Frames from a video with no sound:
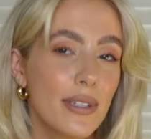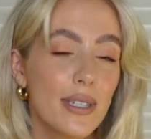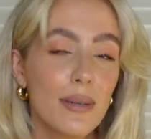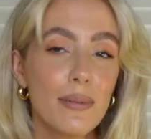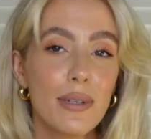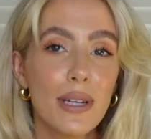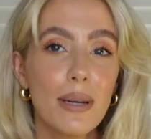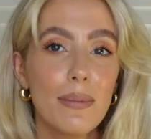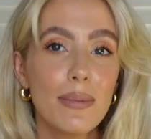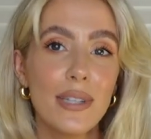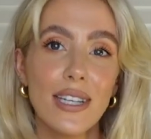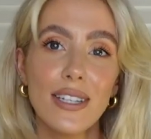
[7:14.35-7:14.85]

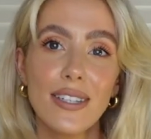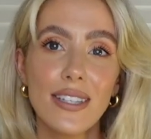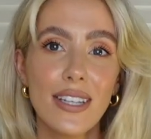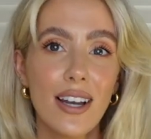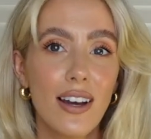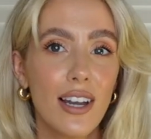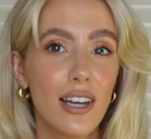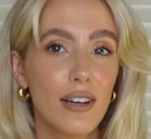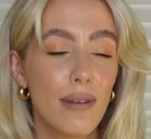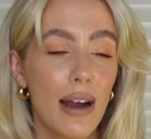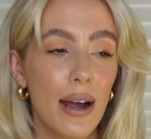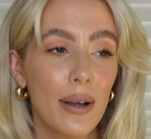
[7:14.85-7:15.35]
Sometimes I
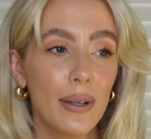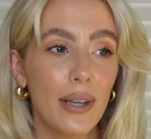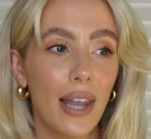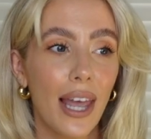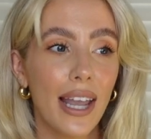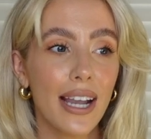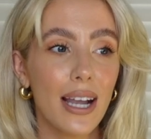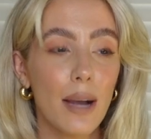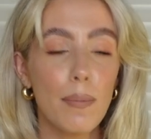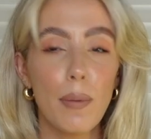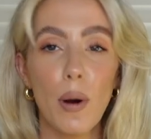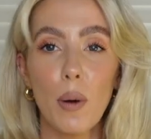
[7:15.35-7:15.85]
style around
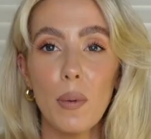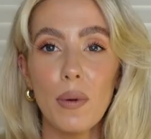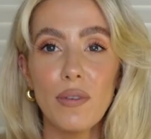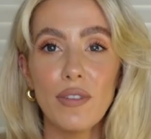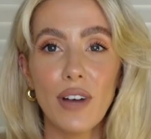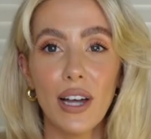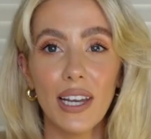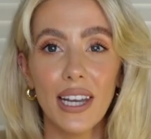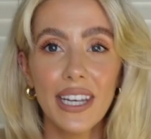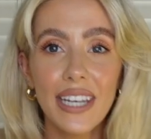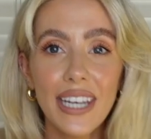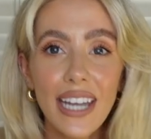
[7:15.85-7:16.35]
like a pop of
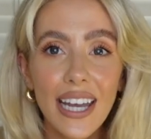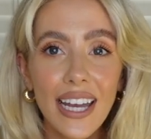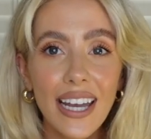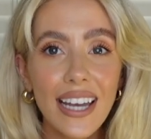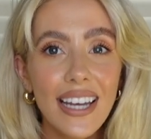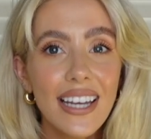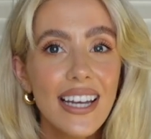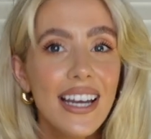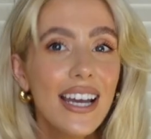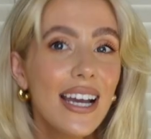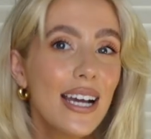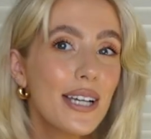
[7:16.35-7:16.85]
colour
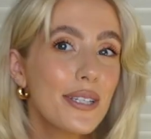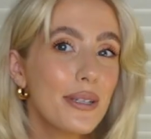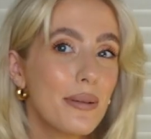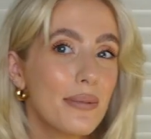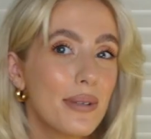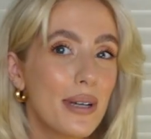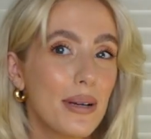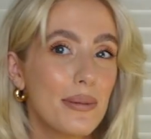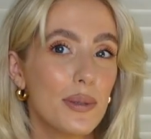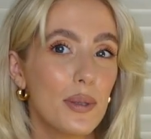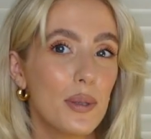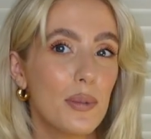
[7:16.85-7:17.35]
knit,
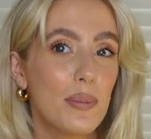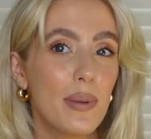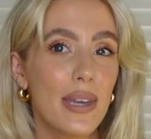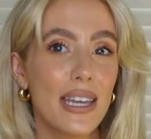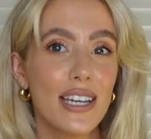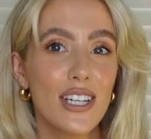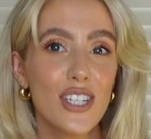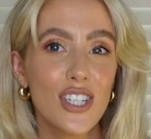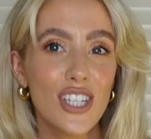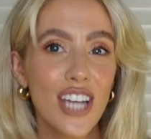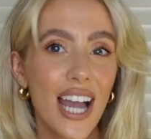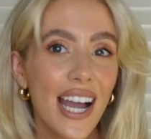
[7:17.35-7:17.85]
sometimes it will be
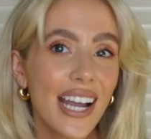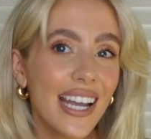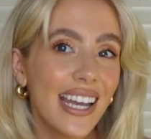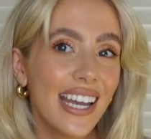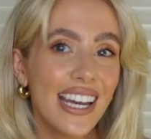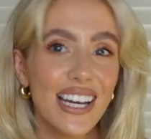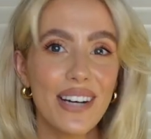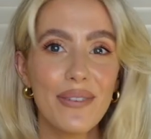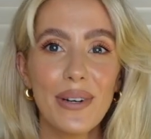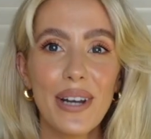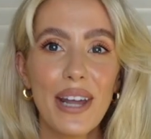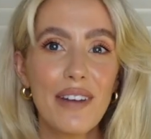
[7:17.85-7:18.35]
a
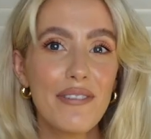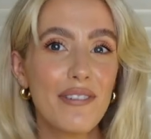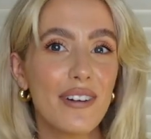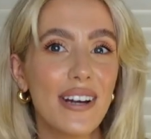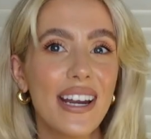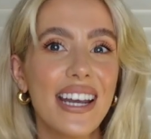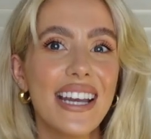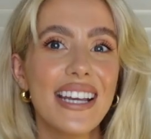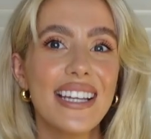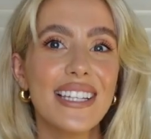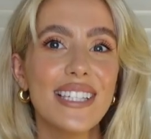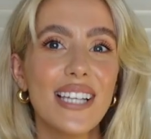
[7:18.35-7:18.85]
shacket, whatever
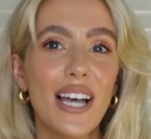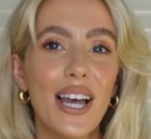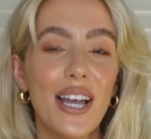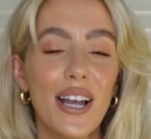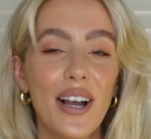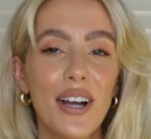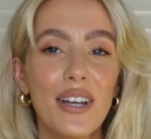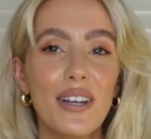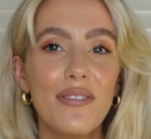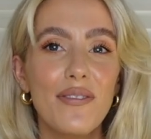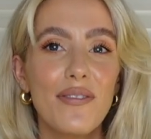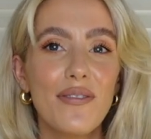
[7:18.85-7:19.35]
it is, I
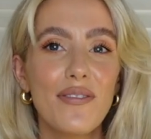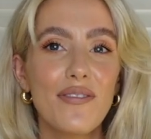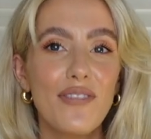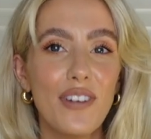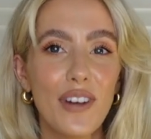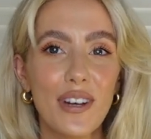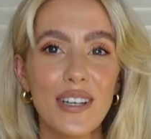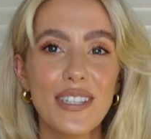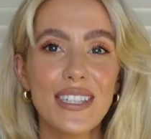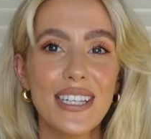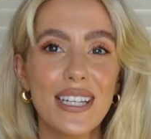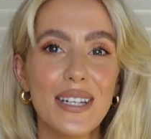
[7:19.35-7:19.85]
kind of
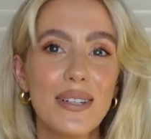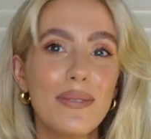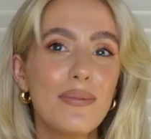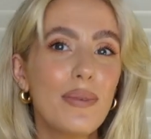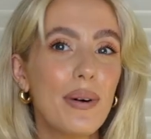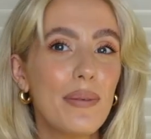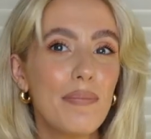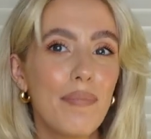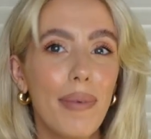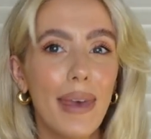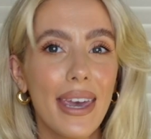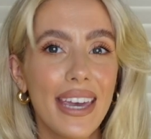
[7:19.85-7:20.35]
focus in on
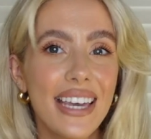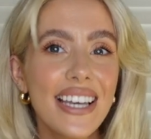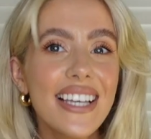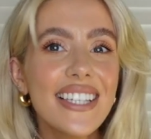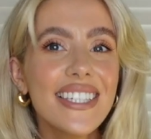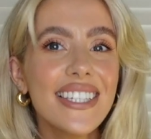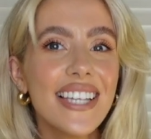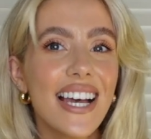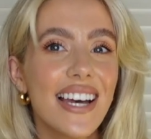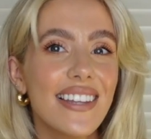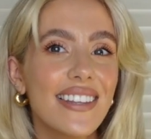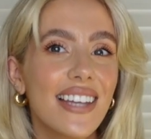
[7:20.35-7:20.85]
one
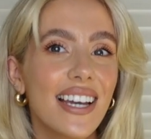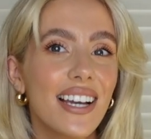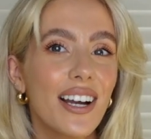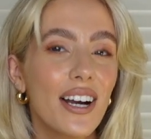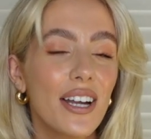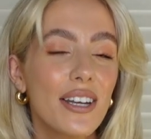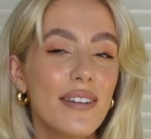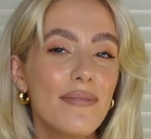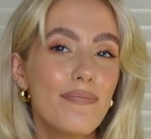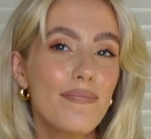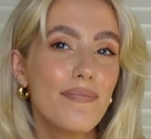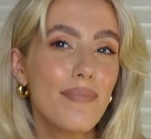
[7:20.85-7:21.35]
piece and then
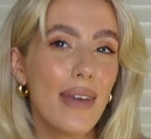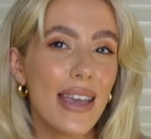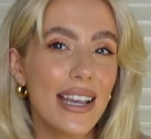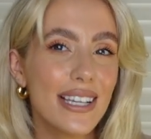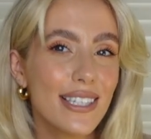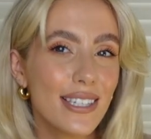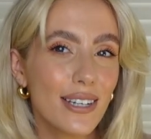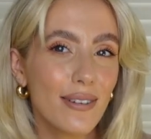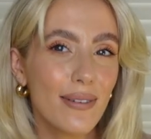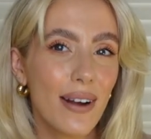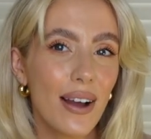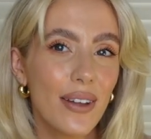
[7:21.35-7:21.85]
kind of
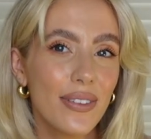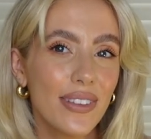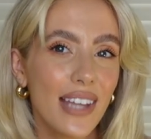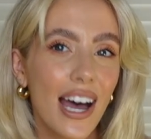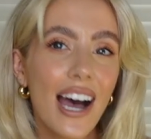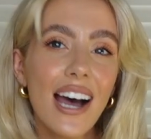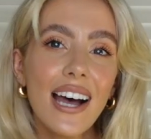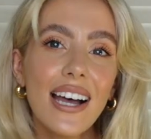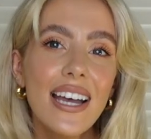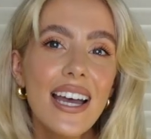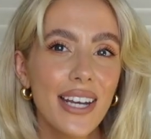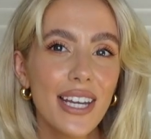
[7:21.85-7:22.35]
base around that.